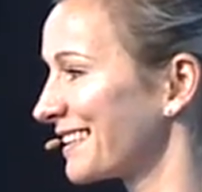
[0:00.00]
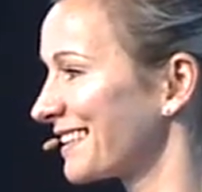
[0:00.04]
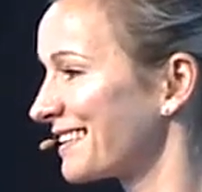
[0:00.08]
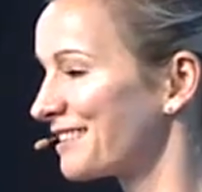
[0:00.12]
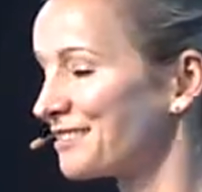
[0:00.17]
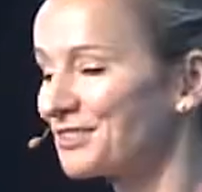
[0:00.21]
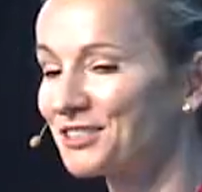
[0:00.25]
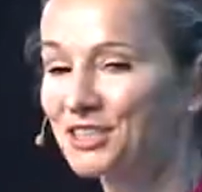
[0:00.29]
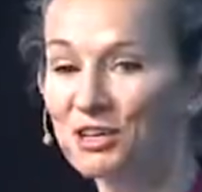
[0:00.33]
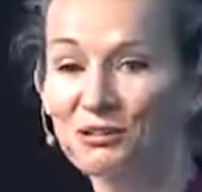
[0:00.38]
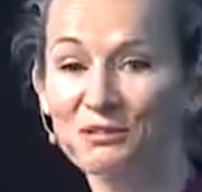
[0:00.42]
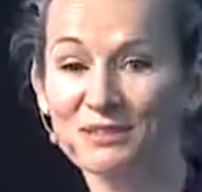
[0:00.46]

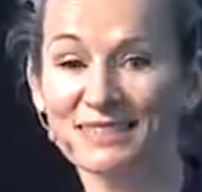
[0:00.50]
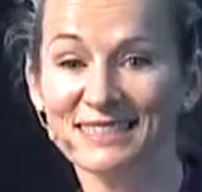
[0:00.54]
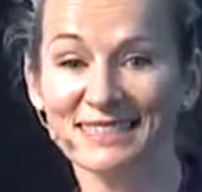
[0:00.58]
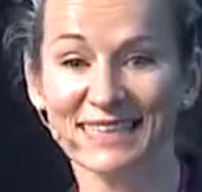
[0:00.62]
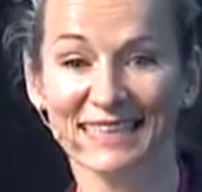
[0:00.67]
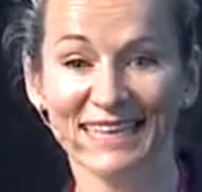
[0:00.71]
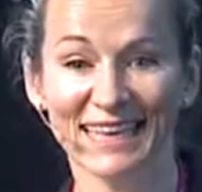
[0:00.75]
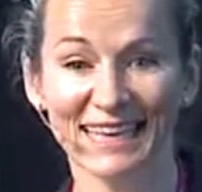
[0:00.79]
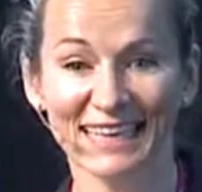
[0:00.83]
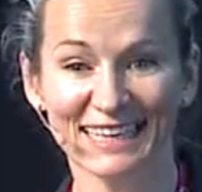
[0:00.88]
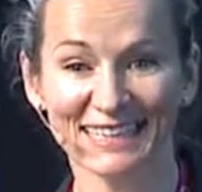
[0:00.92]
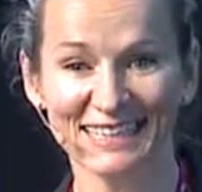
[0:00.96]
So is
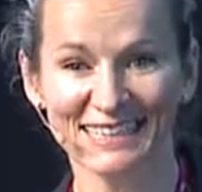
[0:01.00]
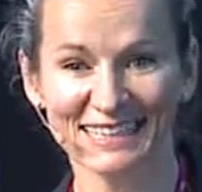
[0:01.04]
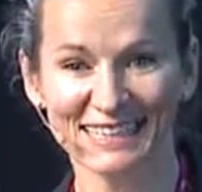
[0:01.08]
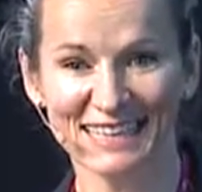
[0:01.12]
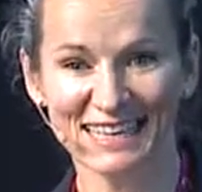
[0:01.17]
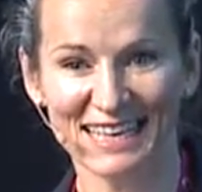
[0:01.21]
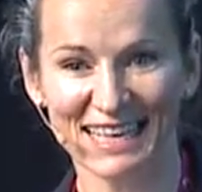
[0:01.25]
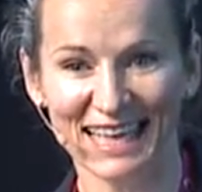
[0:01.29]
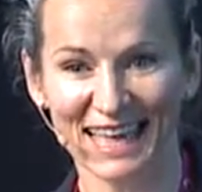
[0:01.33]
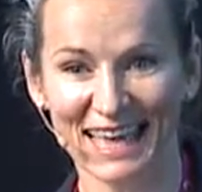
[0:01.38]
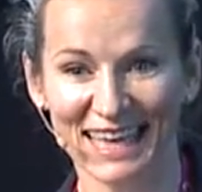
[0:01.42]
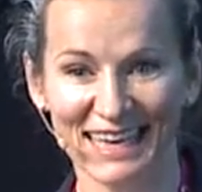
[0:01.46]
singing
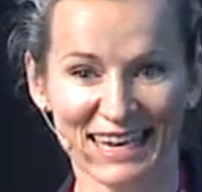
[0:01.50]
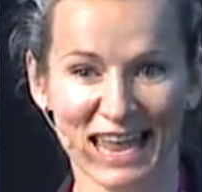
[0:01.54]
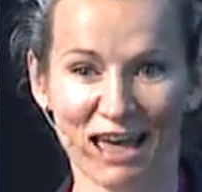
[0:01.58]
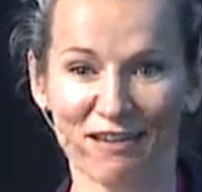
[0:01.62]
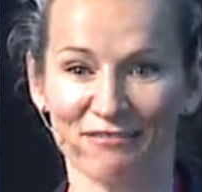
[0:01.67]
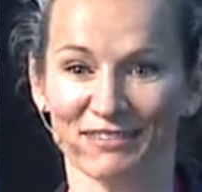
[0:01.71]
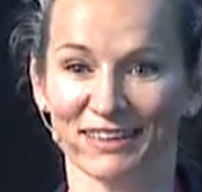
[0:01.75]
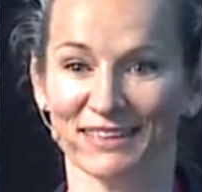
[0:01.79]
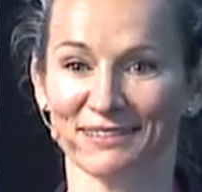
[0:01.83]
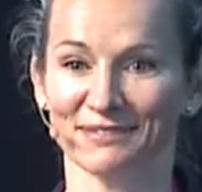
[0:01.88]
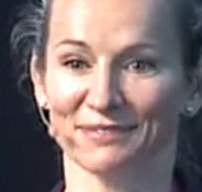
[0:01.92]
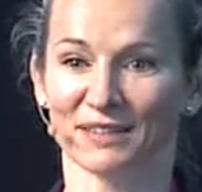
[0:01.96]
and
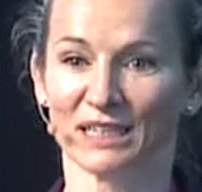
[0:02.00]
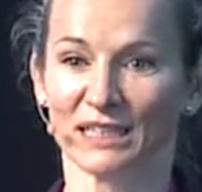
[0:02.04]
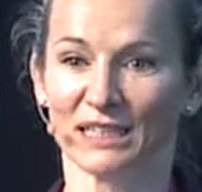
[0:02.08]
laughing,